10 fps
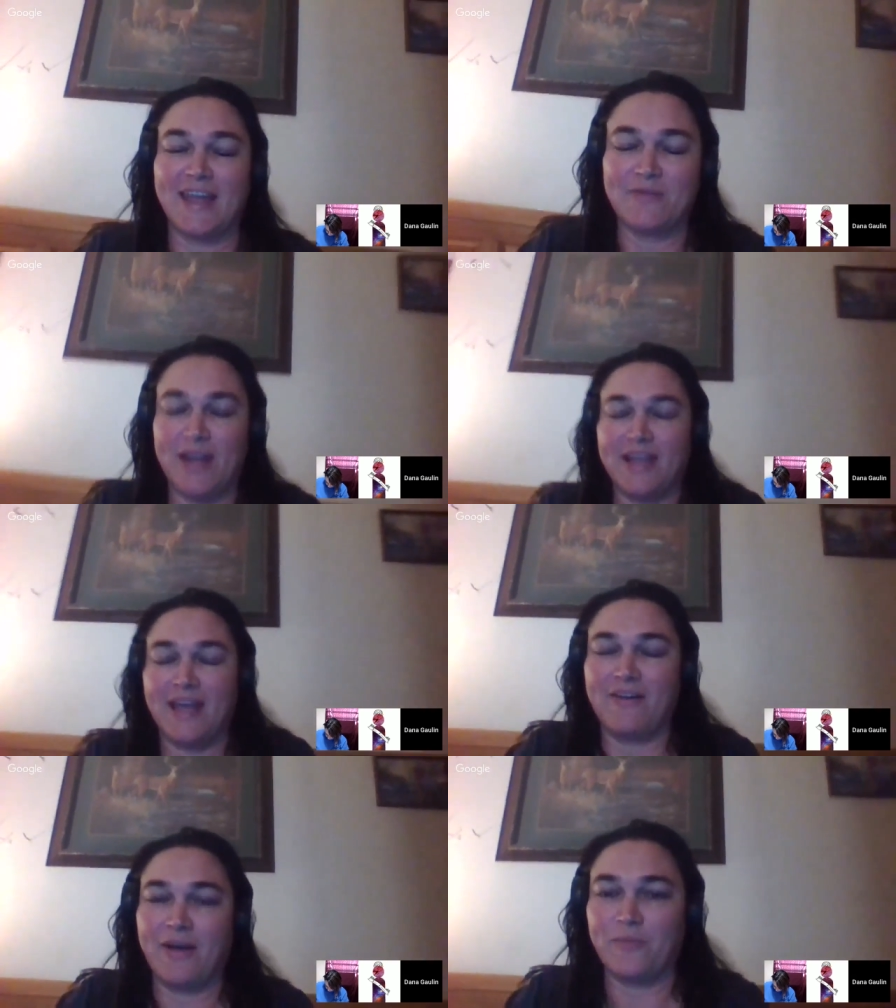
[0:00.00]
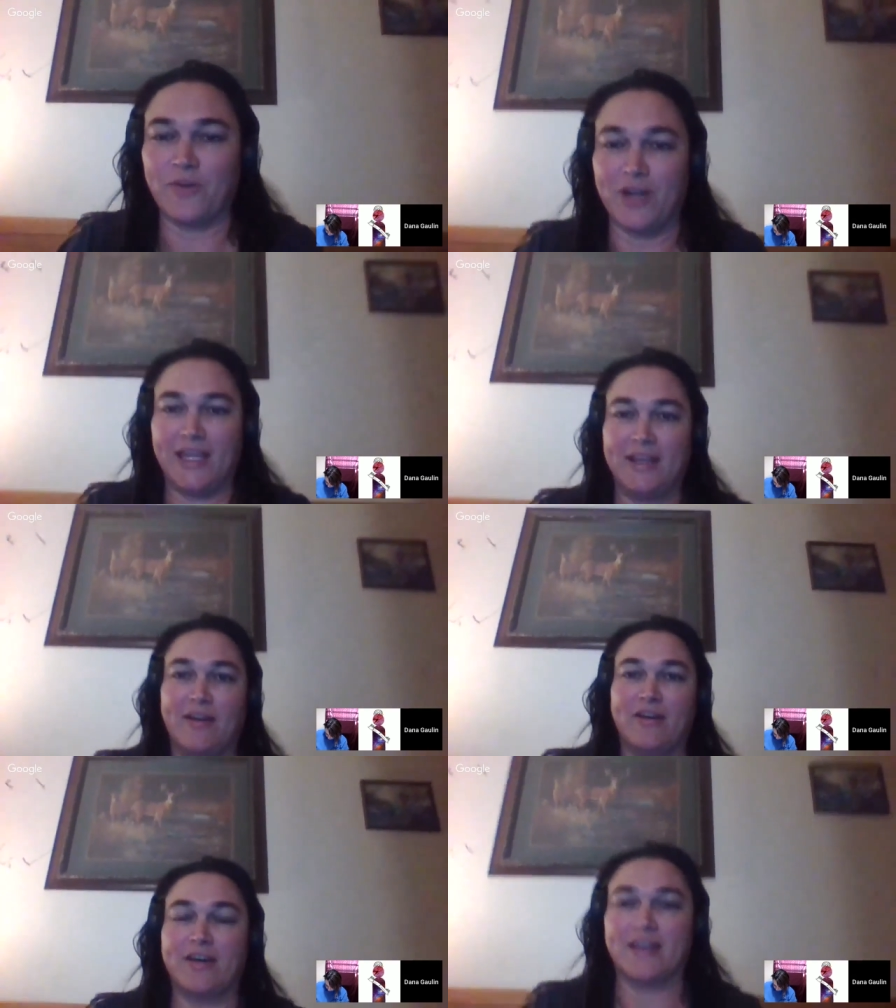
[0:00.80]
And right now I'm working
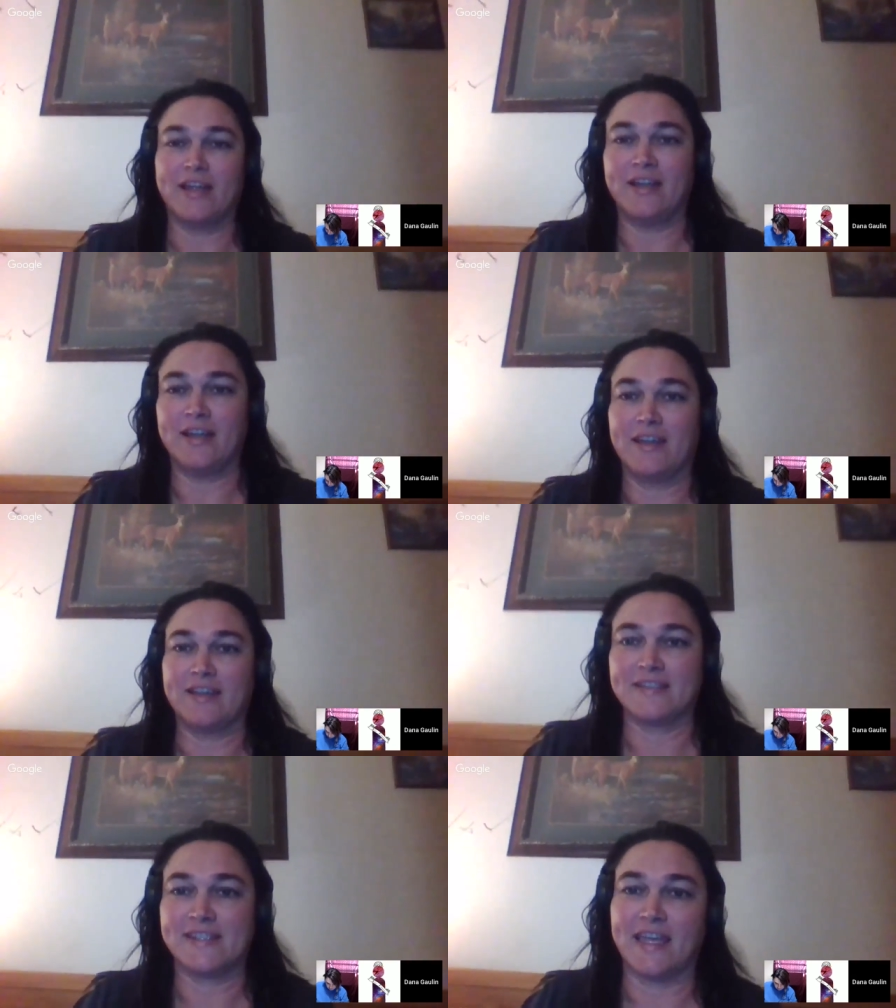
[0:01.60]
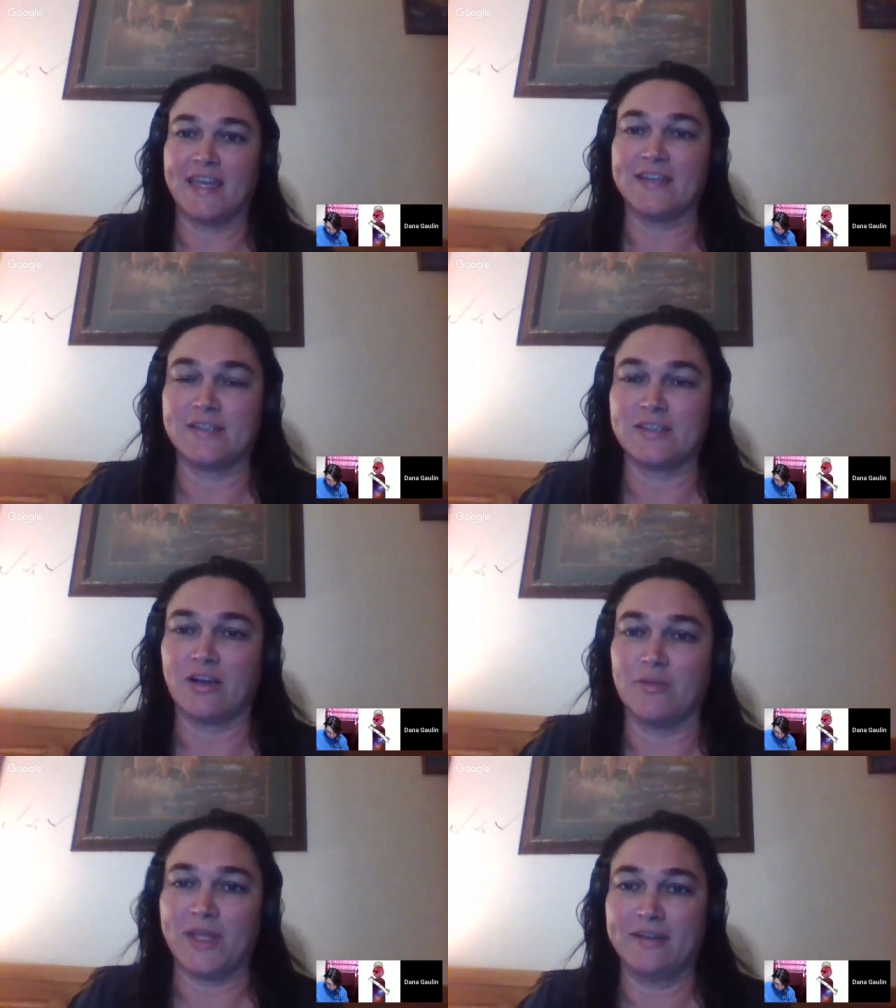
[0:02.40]
on the second
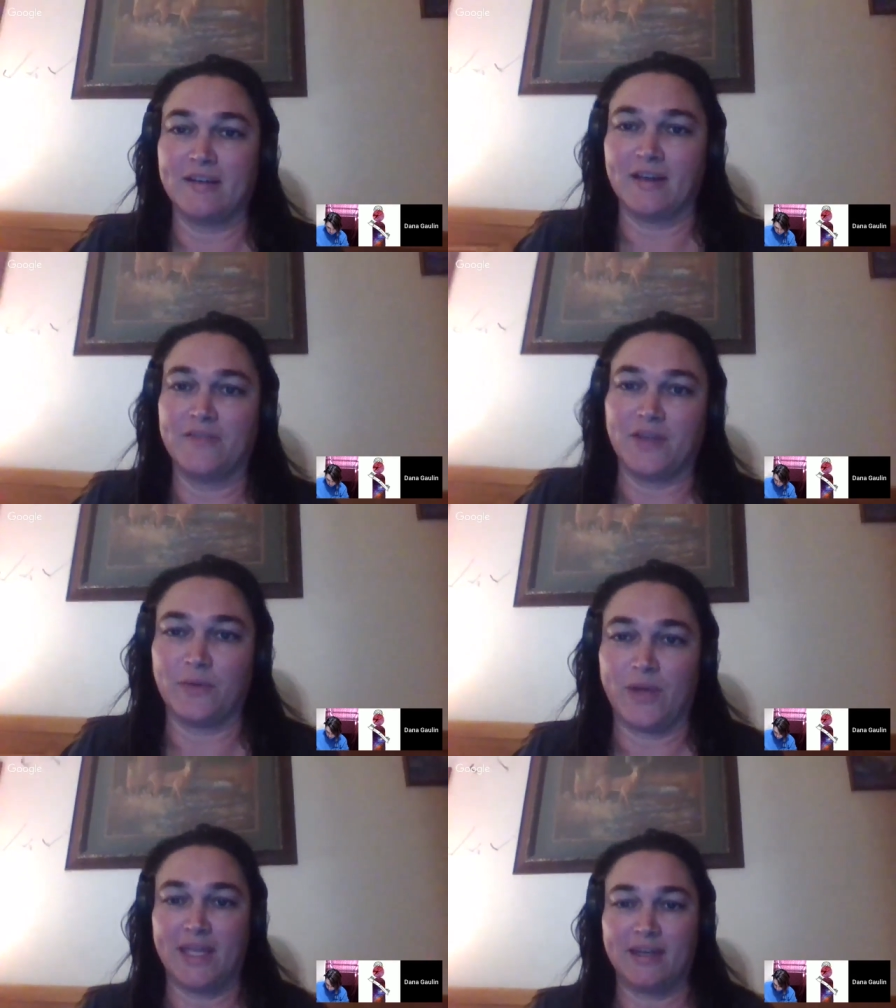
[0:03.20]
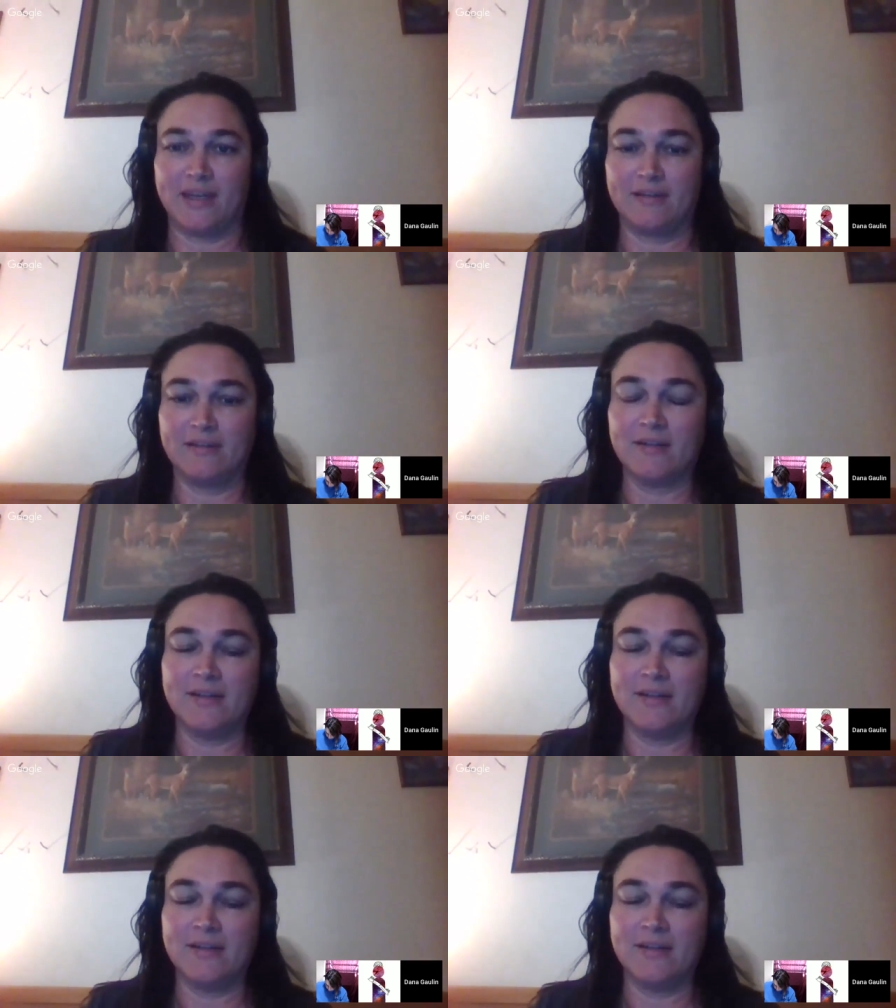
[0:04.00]
installment of The Awakening.